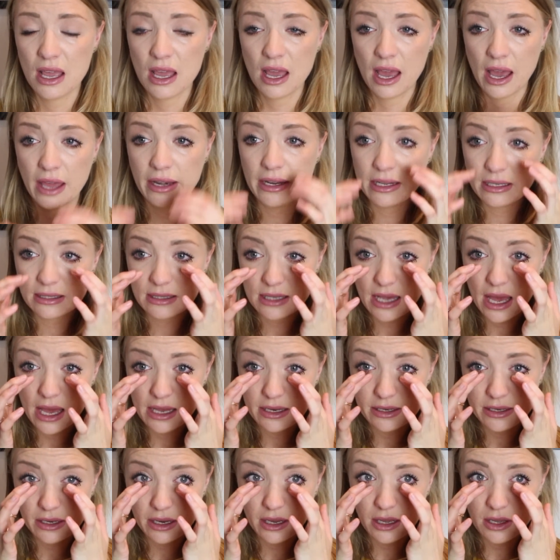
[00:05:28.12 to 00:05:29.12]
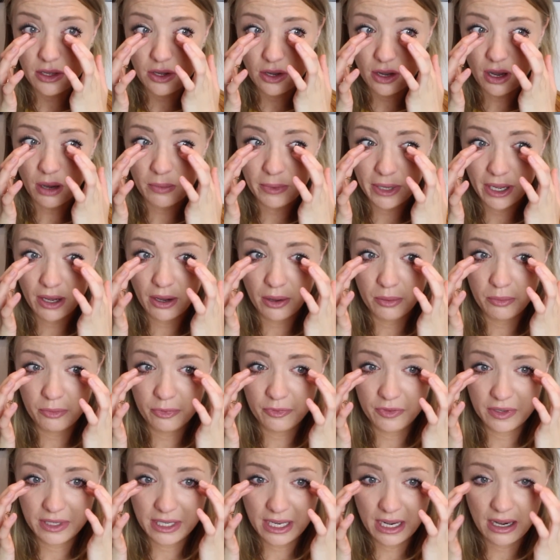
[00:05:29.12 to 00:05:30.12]
and he said, "Are you coming home
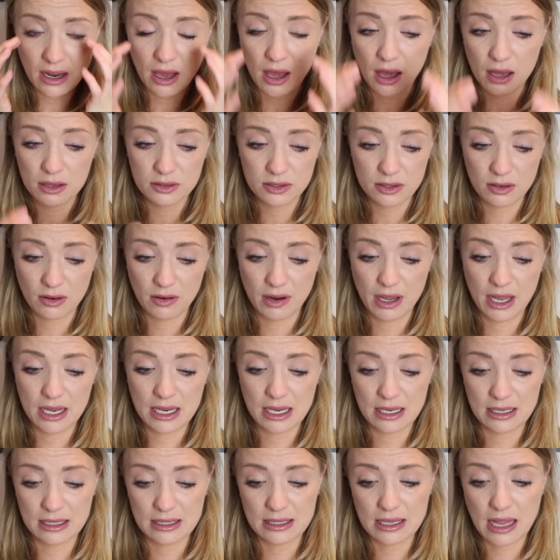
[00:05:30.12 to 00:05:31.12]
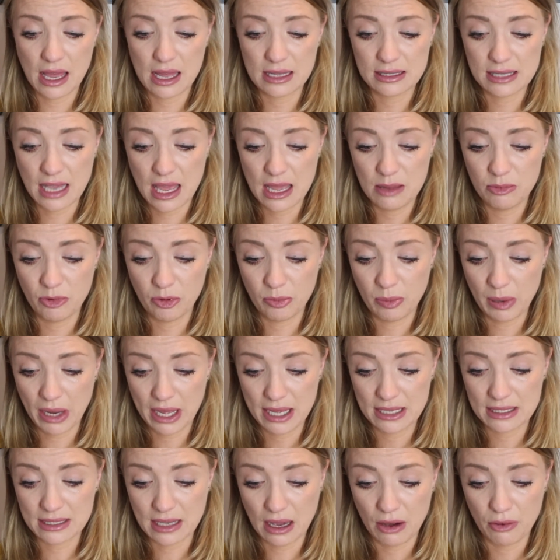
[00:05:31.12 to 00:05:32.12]
for dinner? Sorry I didn't set a table
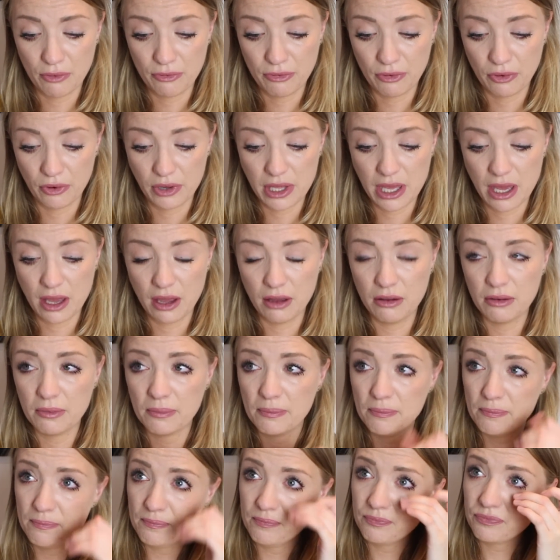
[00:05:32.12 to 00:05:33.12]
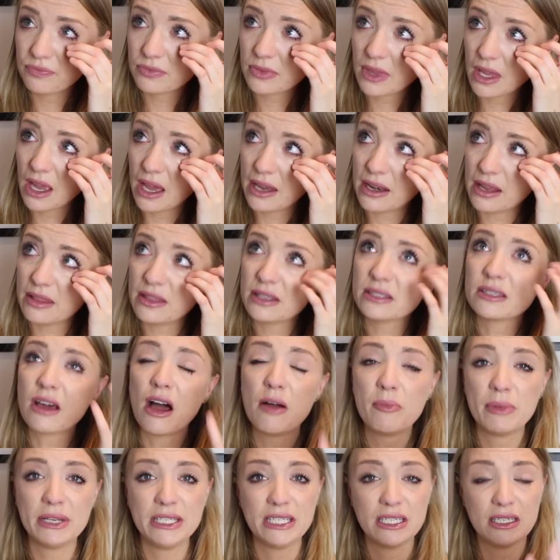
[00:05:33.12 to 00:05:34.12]
place out for you." And at the
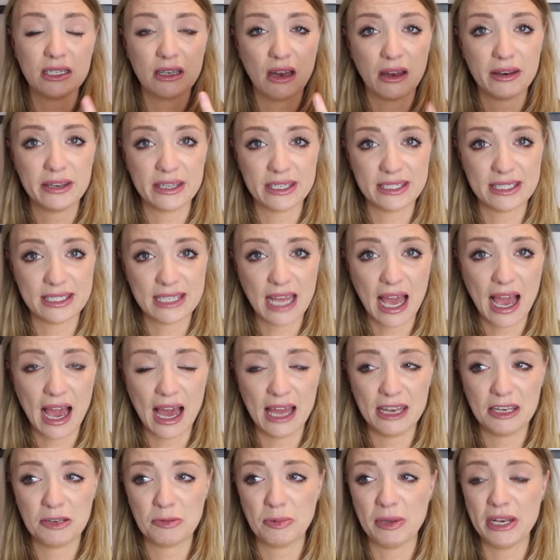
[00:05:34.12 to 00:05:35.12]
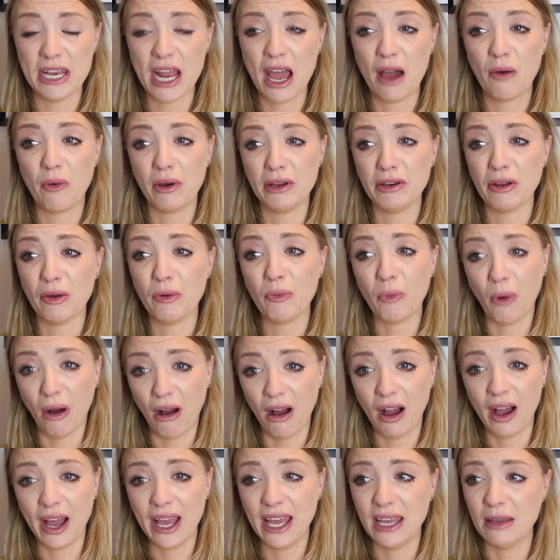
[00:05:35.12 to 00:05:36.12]
time I didn't understand, but now I know
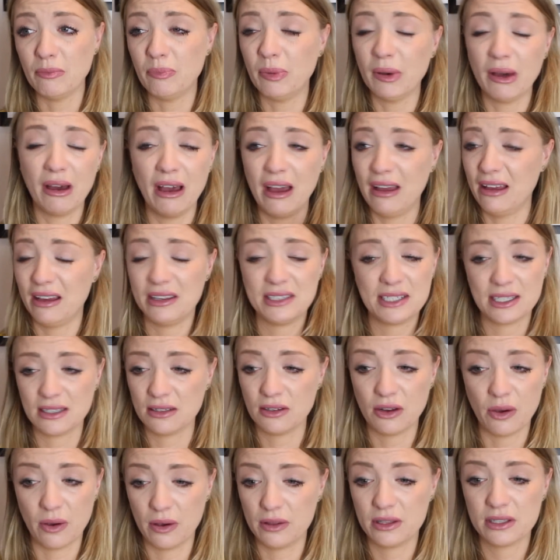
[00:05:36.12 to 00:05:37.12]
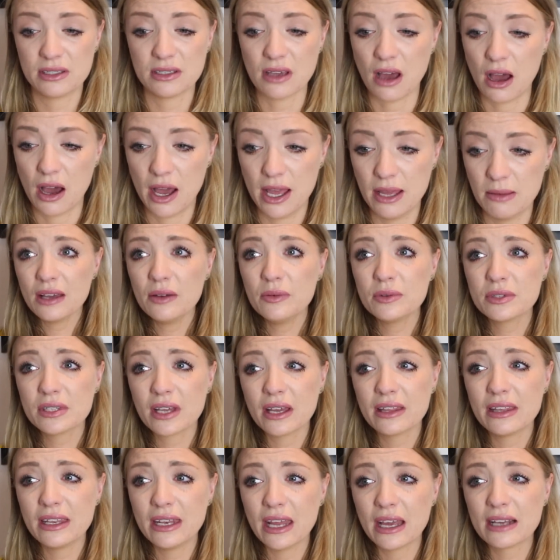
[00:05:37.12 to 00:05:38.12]
why, but I didn't know at the time. It was
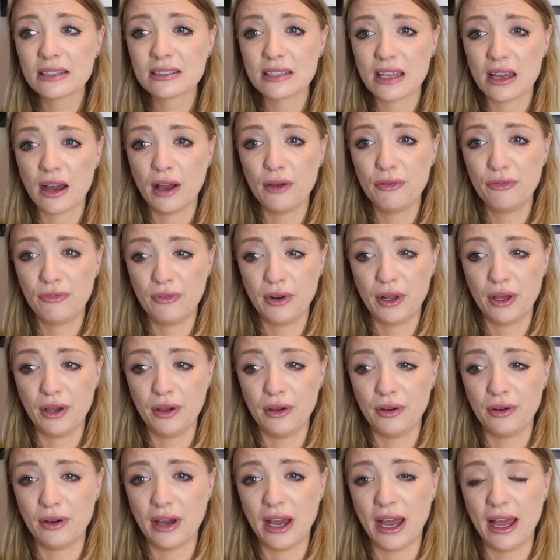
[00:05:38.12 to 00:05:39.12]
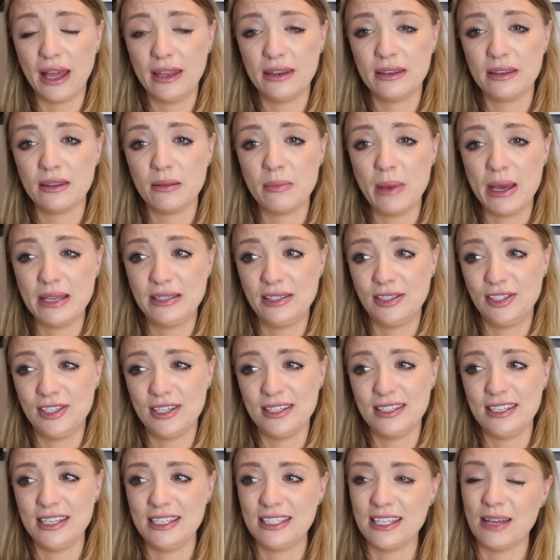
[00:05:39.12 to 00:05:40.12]
like the next day I flew, and the
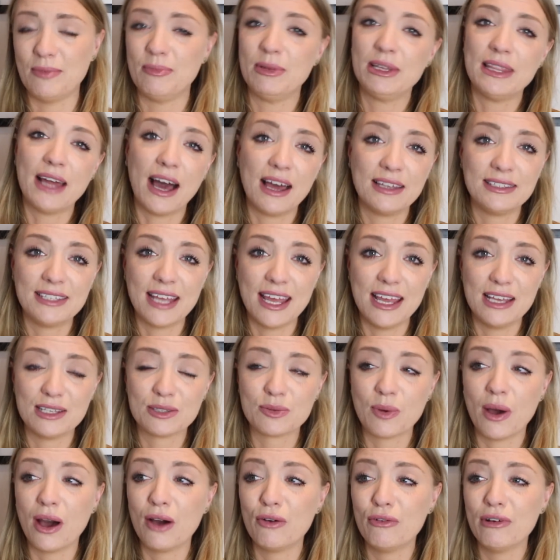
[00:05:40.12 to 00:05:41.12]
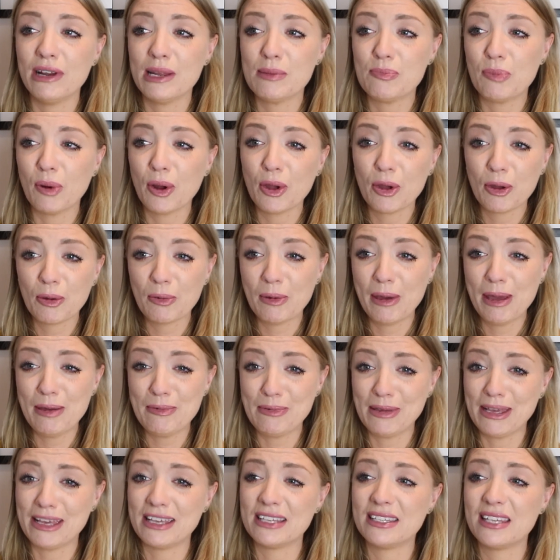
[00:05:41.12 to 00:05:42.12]
messages he sent me that day as well really broke me,
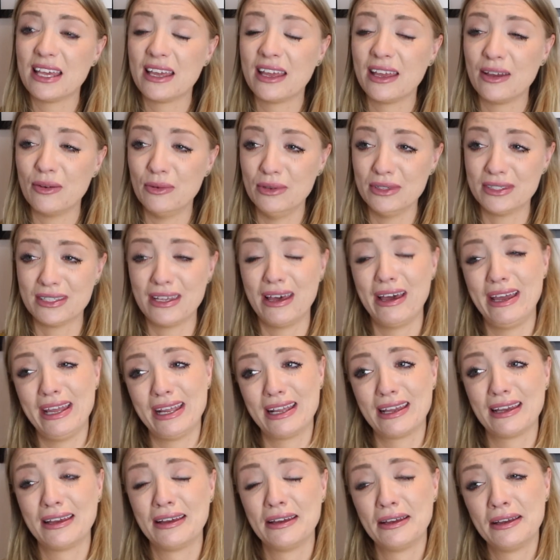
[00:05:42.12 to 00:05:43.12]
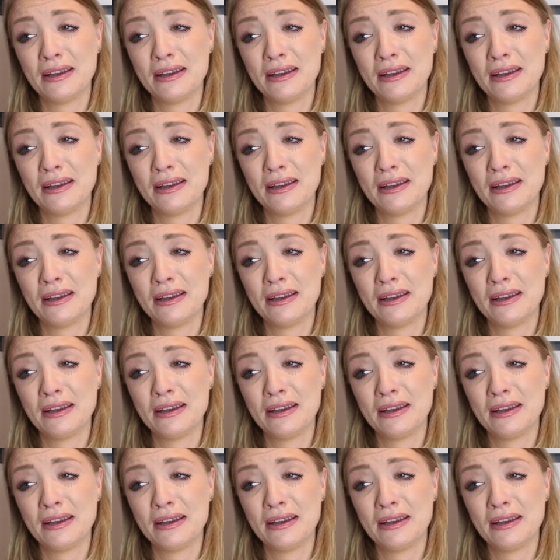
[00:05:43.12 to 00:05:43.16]
because it was like